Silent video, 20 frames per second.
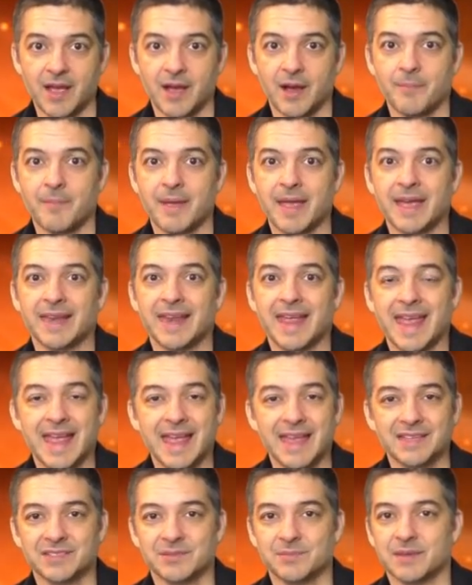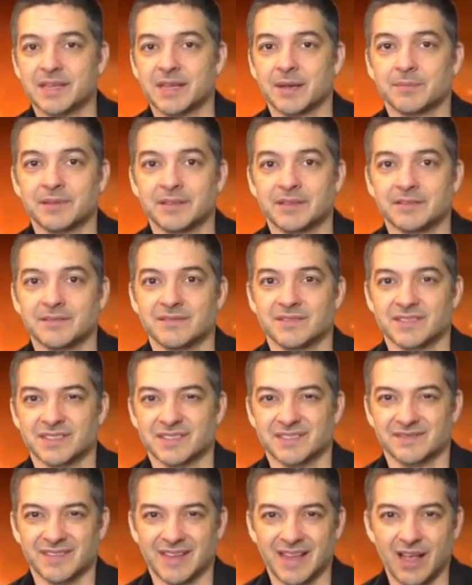A man has to be kept in
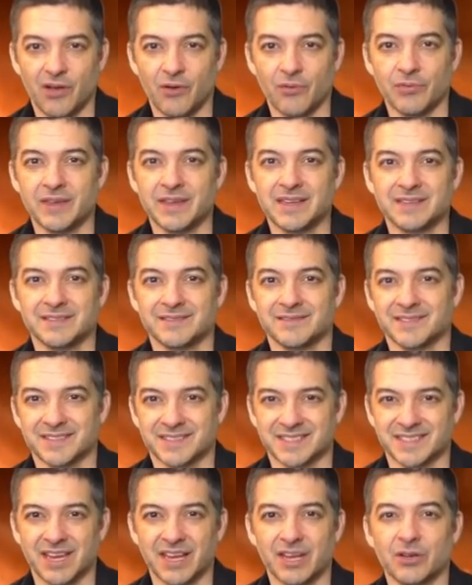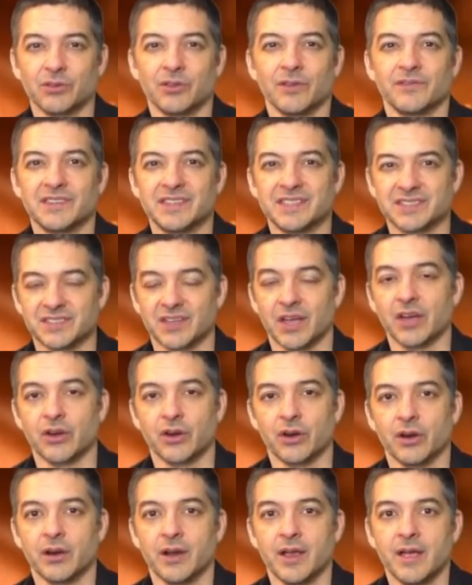this healthy cycle of
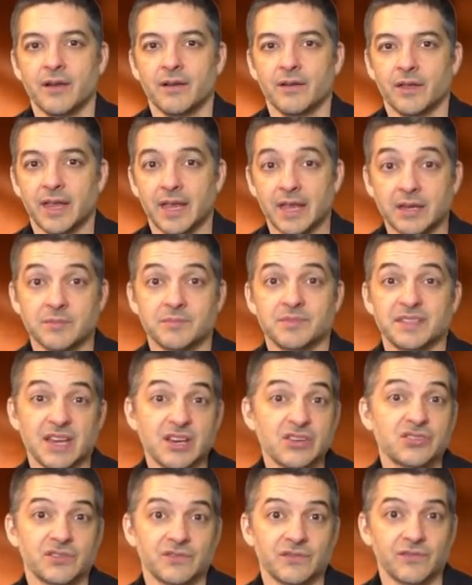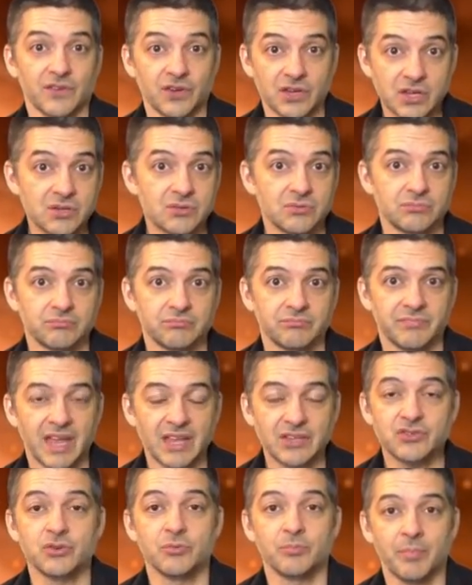desire and obsession for you.
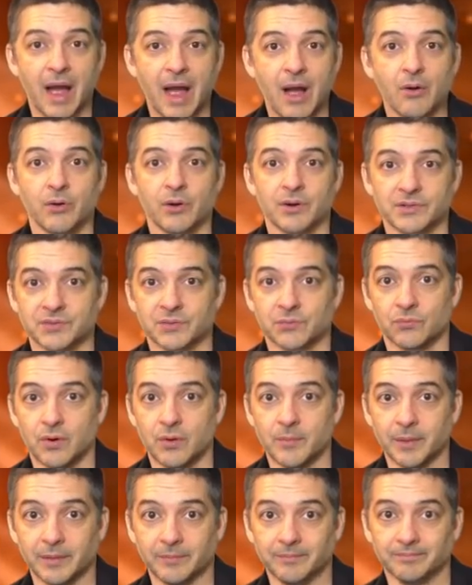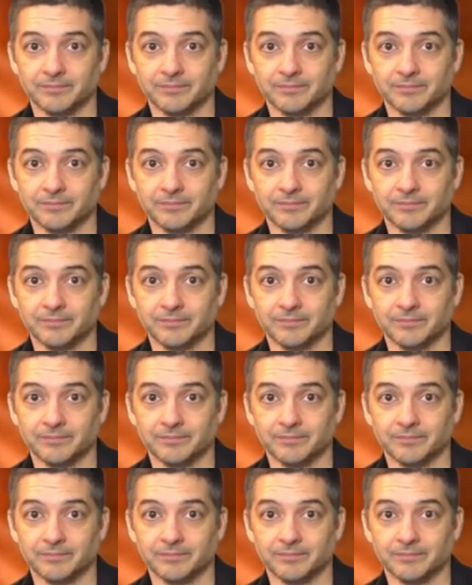That's your power as a woman.